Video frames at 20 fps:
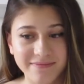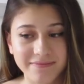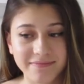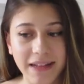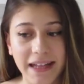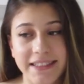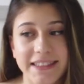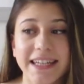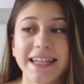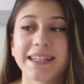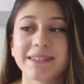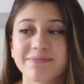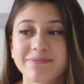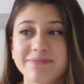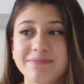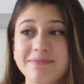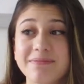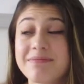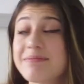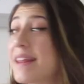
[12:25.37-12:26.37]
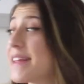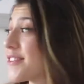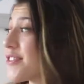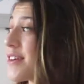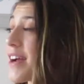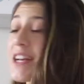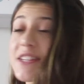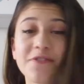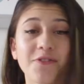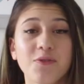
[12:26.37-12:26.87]
That's it. Thank you
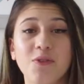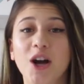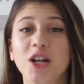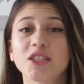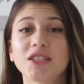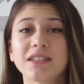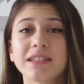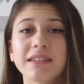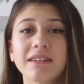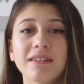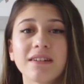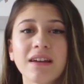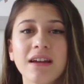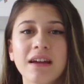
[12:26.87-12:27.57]
guys for watching.